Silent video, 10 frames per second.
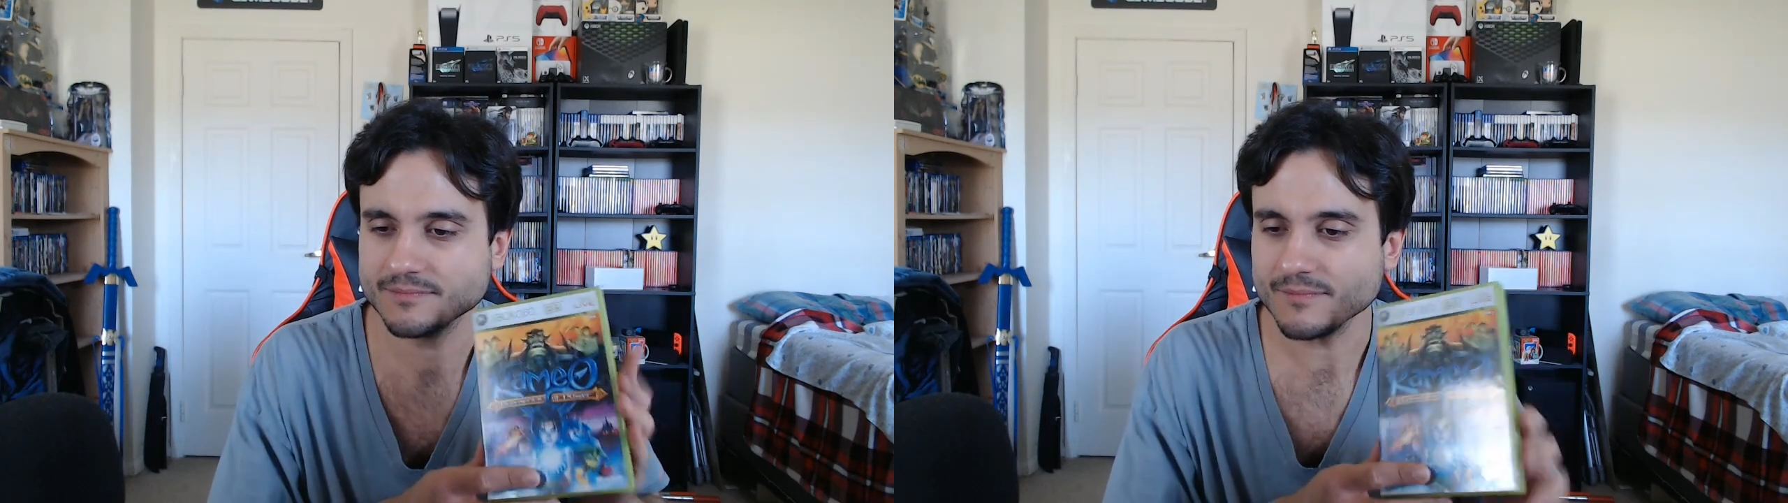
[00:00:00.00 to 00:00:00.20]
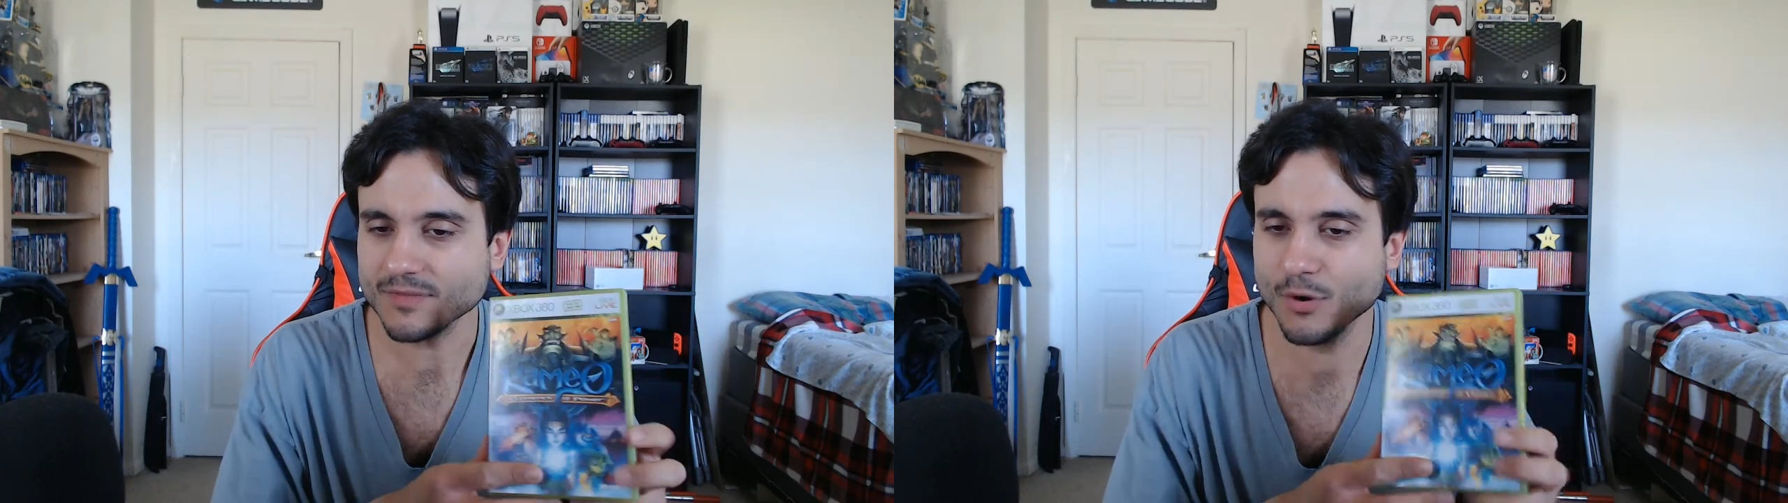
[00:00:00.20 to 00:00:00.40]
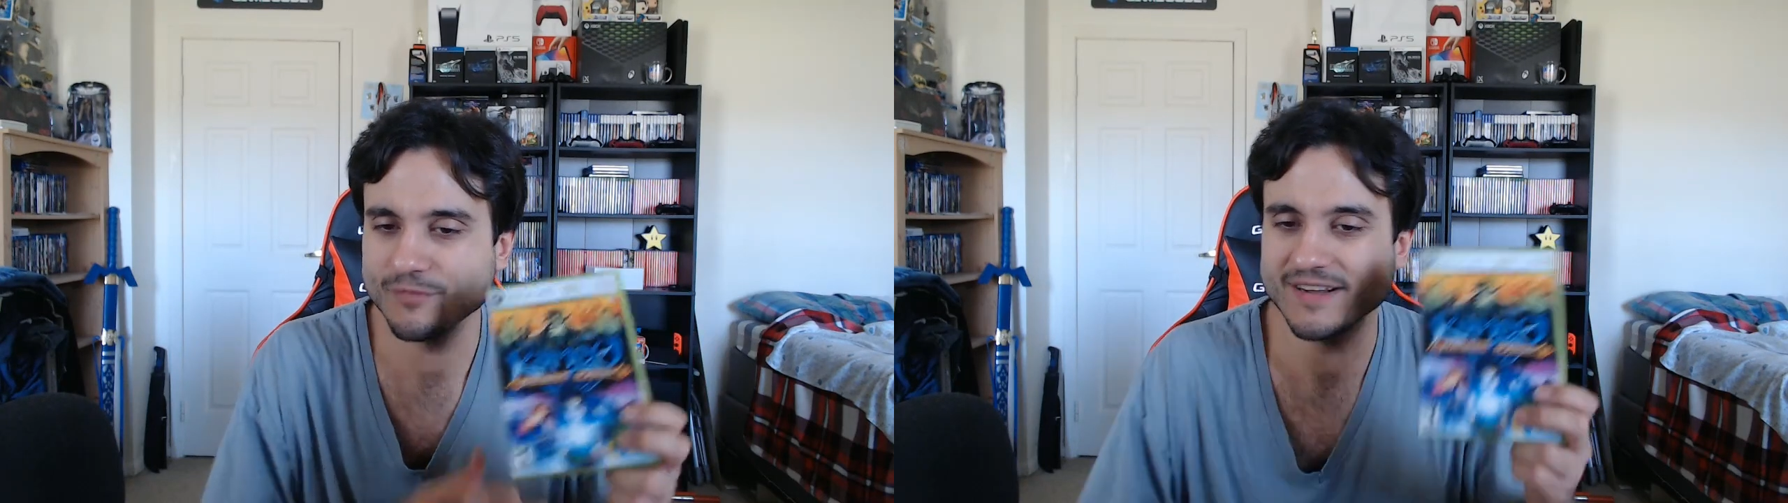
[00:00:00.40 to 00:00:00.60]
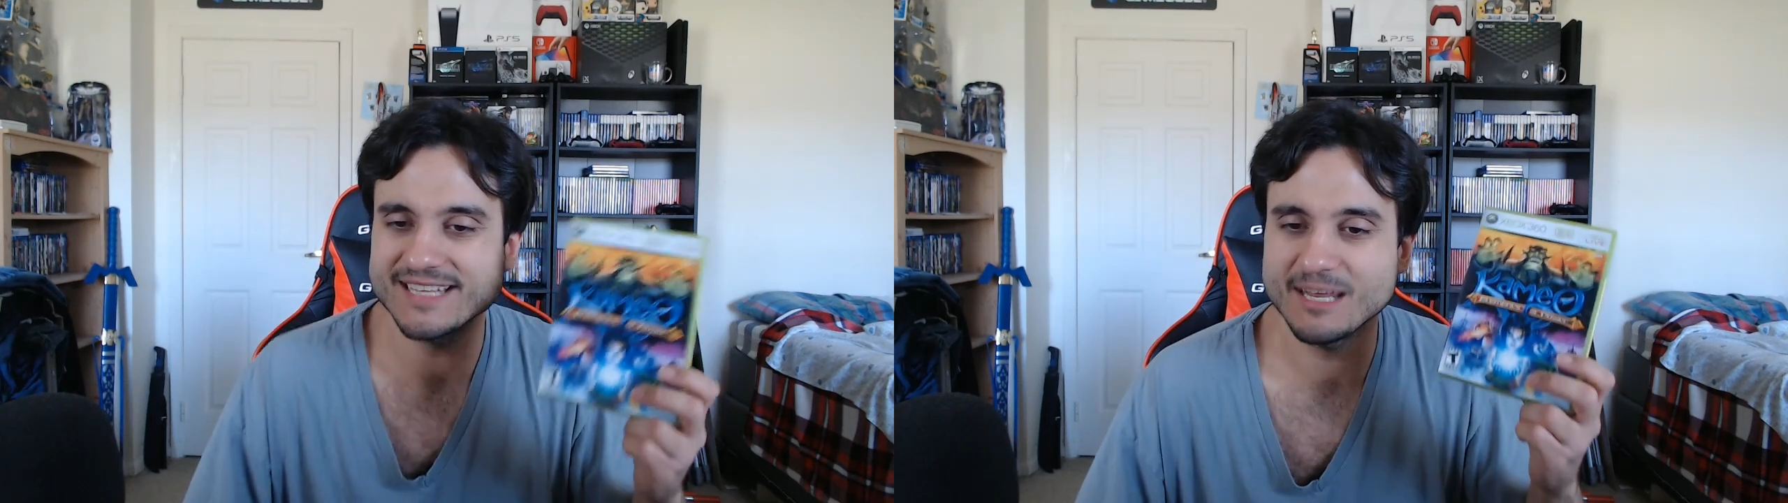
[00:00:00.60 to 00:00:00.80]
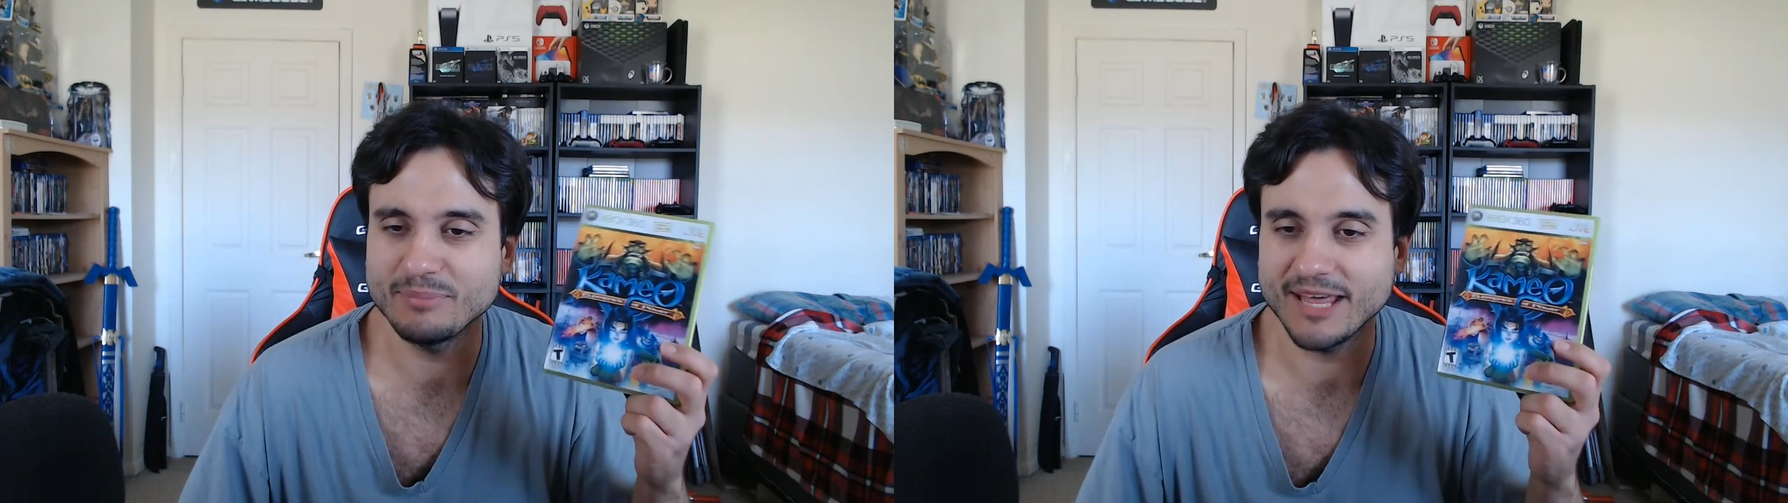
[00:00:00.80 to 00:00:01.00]
Or if I
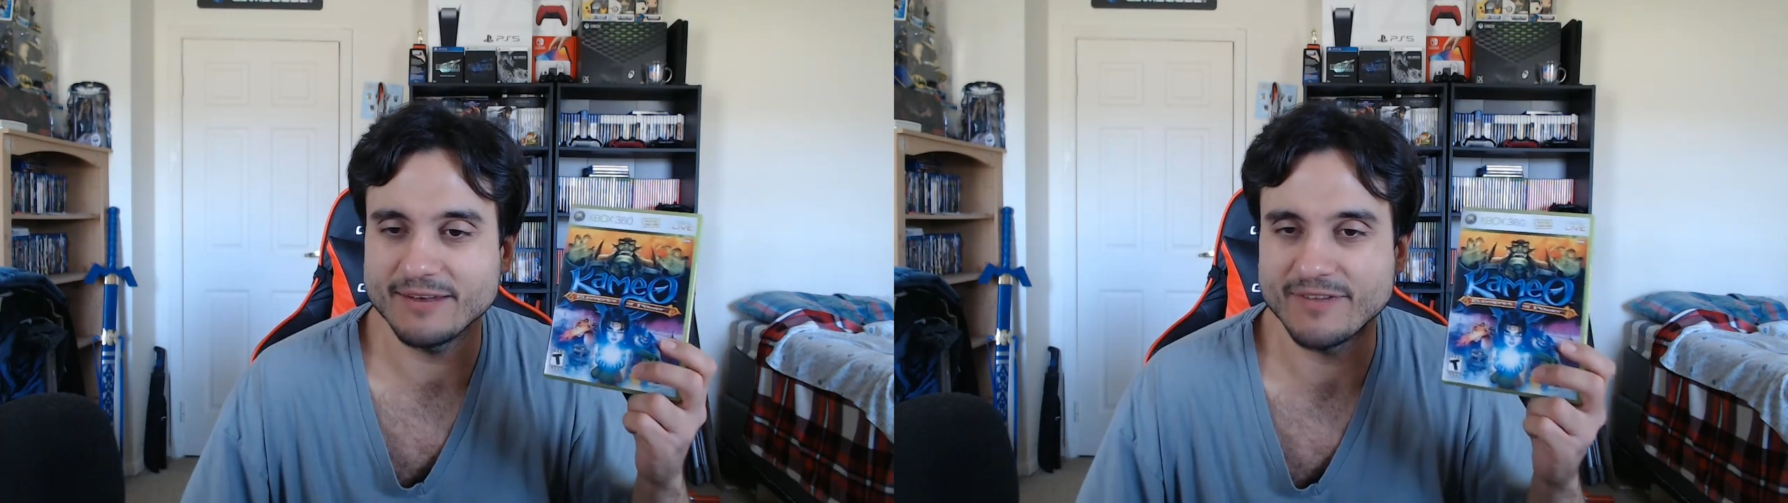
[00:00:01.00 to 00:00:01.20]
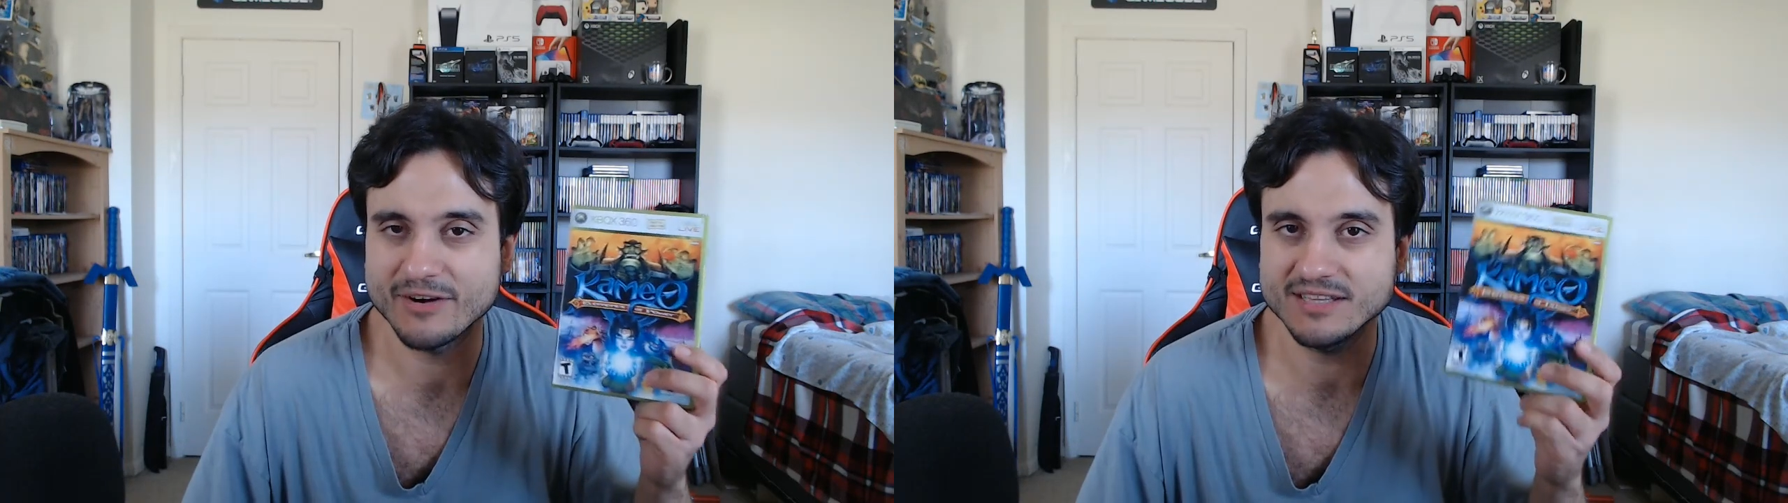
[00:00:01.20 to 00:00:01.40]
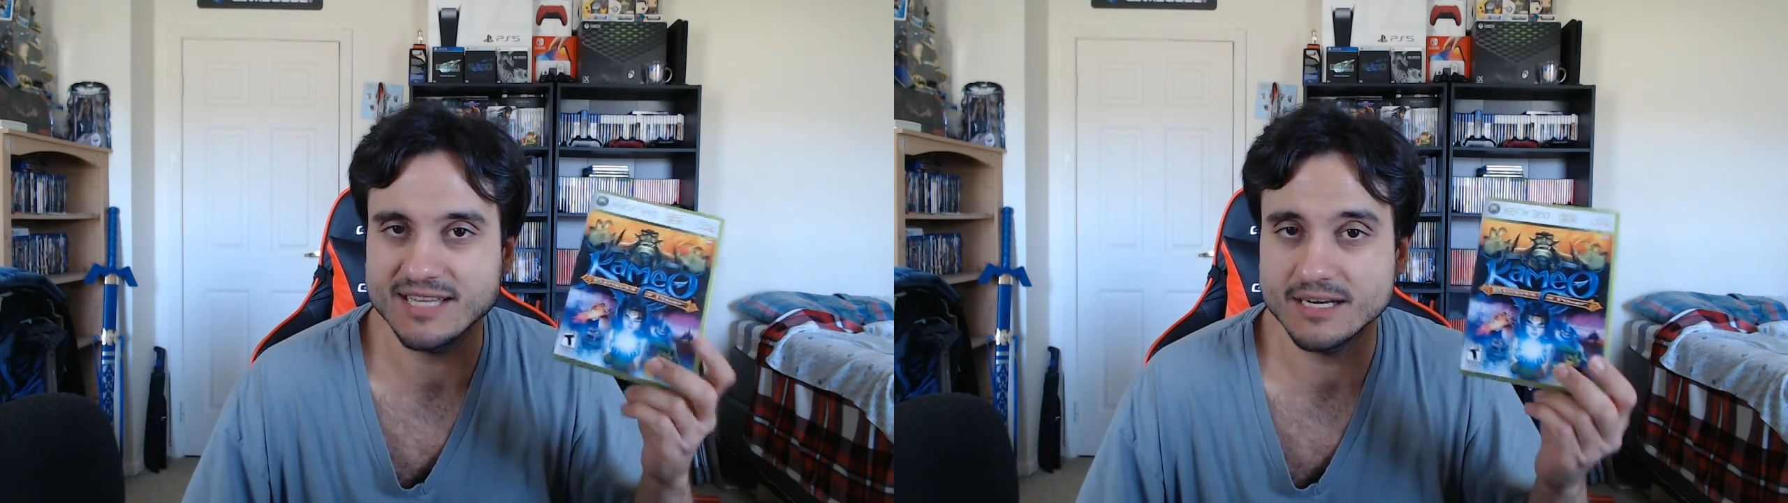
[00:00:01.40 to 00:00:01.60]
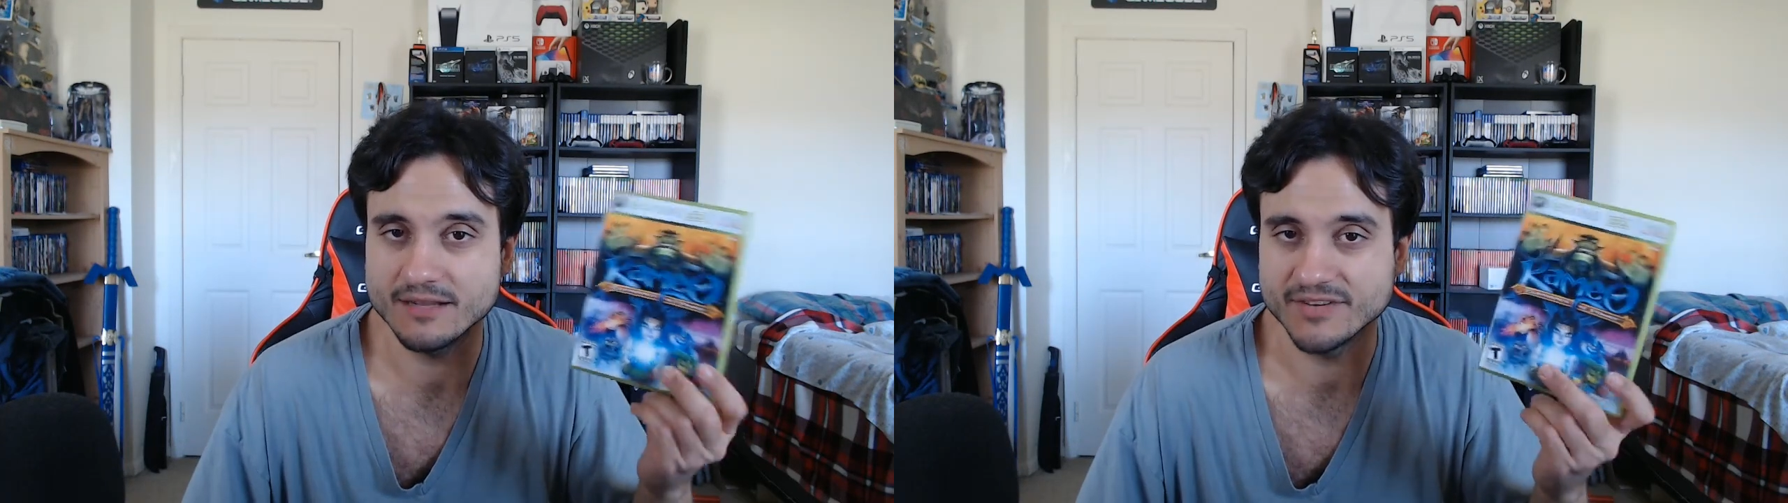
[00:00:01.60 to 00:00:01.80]
did, played very little of it,